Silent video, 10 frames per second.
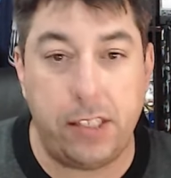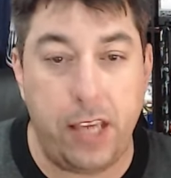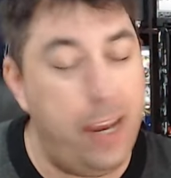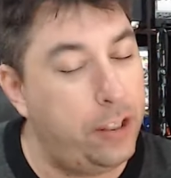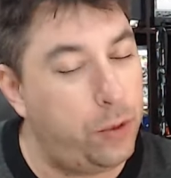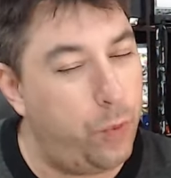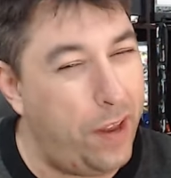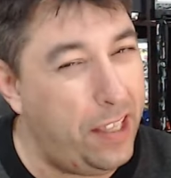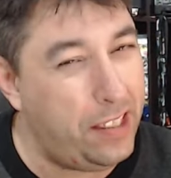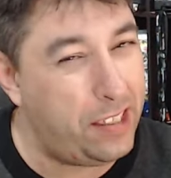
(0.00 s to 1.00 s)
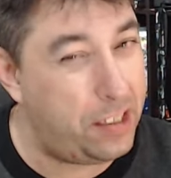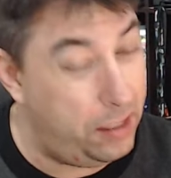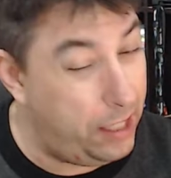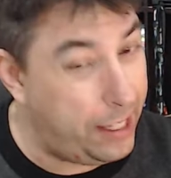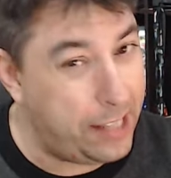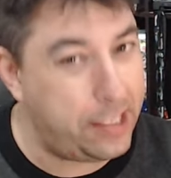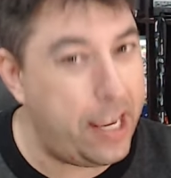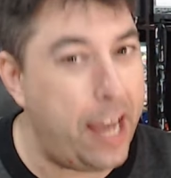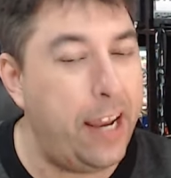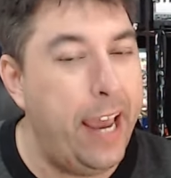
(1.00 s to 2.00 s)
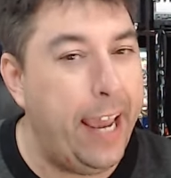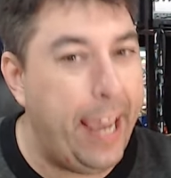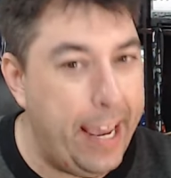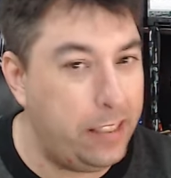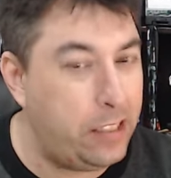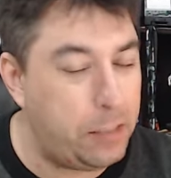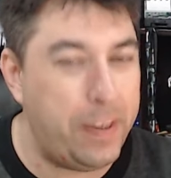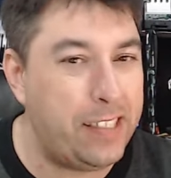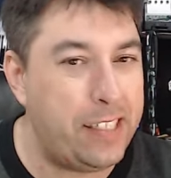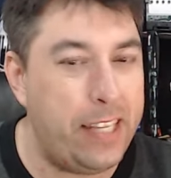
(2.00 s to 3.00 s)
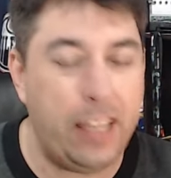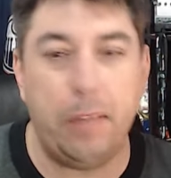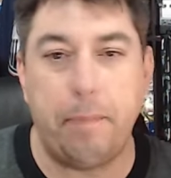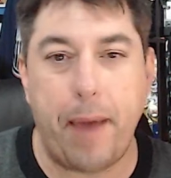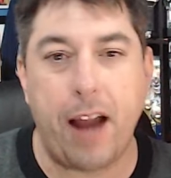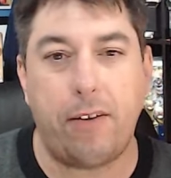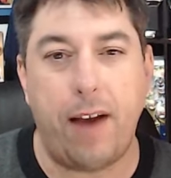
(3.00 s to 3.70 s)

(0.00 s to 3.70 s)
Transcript: It's one that's, like I said, it's been sitting in the background.